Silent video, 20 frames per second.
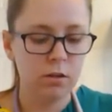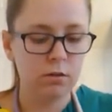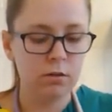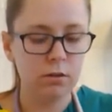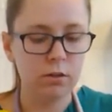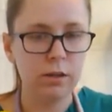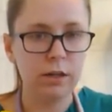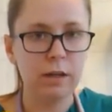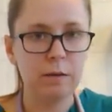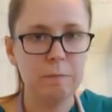
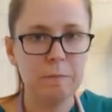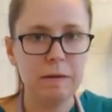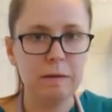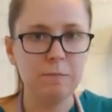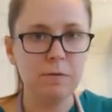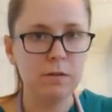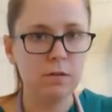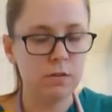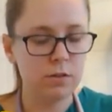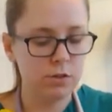look at
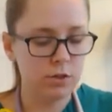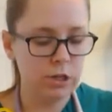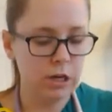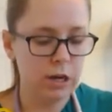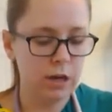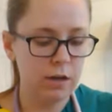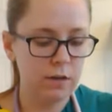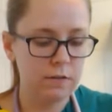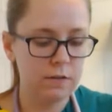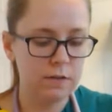baby's
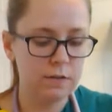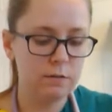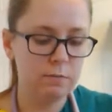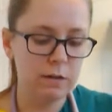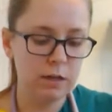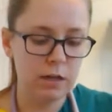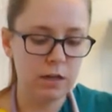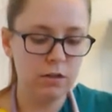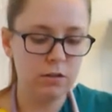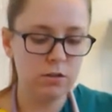chest,
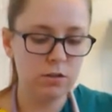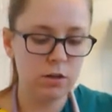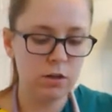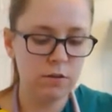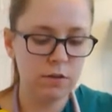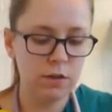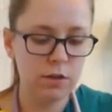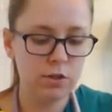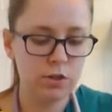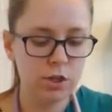making sure
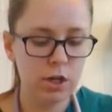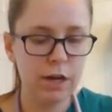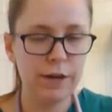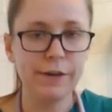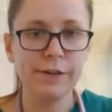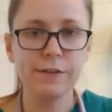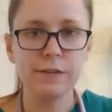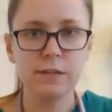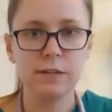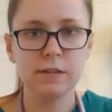the
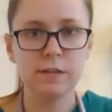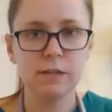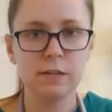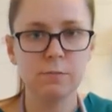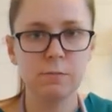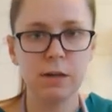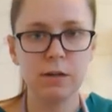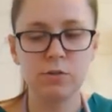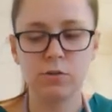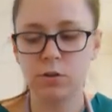chest is
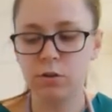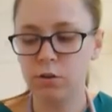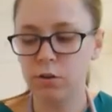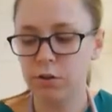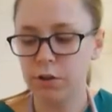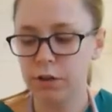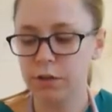symmetrical.